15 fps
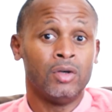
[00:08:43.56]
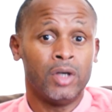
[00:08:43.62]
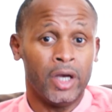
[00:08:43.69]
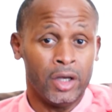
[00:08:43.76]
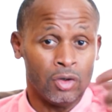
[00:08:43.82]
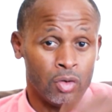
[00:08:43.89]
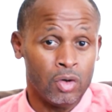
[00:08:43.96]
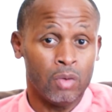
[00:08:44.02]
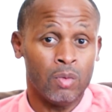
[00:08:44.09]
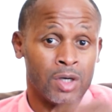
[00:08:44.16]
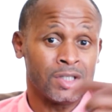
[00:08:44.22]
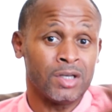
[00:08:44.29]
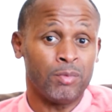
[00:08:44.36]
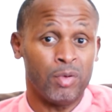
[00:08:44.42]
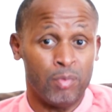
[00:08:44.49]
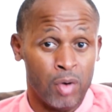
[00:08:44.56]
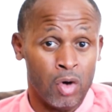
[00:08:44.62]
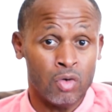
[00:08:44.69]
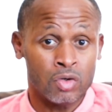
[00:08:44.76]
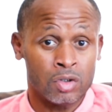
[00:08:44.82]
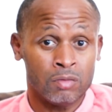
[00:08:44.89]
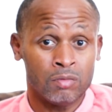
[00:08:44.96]
and who it was that
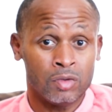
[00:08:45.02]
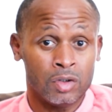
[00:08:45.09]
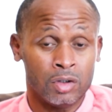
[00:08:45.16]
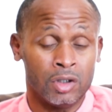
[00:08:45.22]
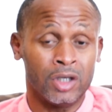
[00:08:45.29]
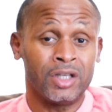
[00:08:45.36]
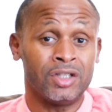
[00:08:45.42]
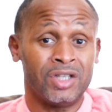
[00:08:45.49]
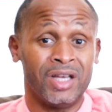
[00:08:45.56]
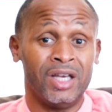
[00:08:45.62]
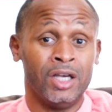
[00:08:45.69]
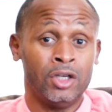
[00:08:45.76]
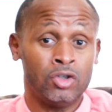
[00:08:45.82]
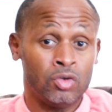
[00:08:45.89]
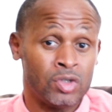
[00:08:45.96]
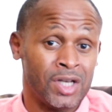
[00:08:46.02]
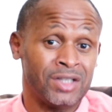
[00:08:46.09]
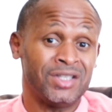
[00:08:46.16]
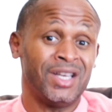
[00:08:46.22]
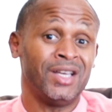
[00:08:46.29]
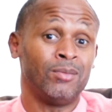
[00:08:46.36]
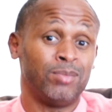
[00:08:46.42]
proposed them. Look at the issues that
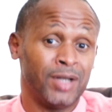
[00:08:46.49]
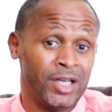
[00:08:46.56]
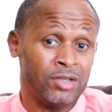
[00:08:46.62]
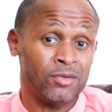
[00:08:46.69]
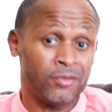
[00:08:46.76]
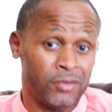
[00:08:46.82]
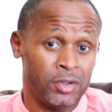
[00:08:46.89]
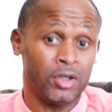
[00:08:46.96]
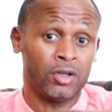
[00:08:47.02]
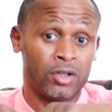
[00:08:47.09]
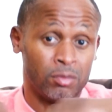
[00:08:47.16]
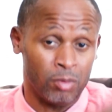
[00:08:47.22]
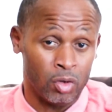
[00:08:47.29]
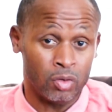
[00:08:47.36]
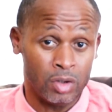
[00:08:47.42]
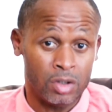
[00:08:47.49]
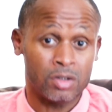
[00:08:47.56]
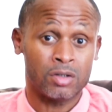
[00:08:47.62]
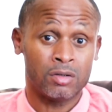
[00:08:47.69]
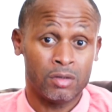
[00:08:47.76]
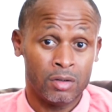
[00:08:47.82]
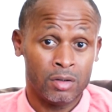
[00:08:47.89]
take place within your
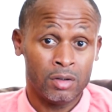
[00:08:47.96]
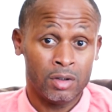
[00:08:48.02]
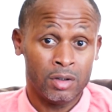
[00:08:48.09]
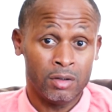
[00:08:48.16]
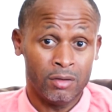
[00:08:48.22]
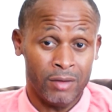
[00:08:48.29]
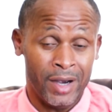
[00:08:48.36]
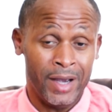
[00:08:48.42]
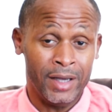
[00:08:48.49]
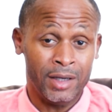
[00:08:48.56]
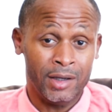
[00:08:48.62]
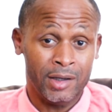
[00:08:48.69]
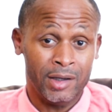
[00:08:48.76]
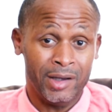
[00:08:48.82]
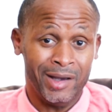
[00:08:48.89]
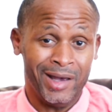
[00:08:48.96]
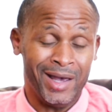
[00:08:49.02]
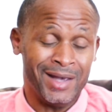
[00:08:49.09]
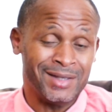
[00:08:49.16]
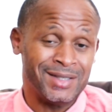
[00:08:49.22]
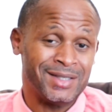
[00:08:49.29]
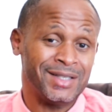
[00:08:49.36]
communities, right?
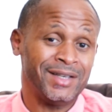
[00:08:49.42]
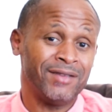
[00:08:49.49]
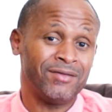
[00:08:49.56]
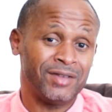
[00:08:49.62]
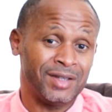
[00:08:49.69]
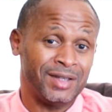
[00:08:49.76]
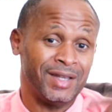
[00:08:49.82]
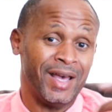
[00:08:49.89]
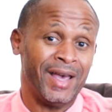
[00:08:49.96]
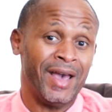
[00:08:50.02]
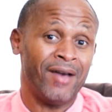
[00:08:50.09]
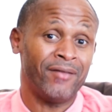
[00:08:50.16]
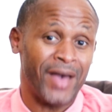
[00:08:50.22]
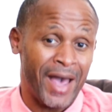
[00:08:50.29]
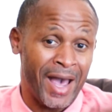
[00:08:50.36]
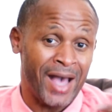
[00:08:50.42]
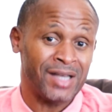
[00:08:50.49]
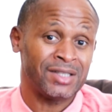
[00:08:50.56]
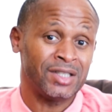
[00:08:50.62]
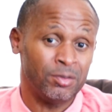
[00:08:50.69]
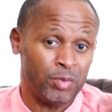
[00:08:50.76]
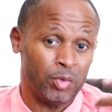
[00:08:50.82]
And see if they have
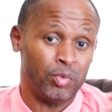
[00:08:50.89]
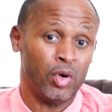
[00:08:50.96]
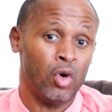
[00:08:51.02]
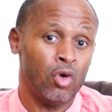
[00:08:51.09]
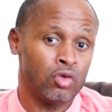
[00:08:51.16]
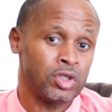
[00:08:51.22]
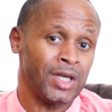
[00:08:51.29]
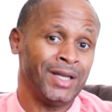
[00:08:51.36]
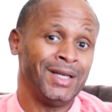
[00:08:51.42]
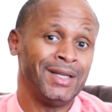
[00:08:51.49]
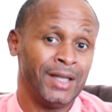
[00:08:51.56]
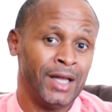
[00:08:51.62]
actually proposed any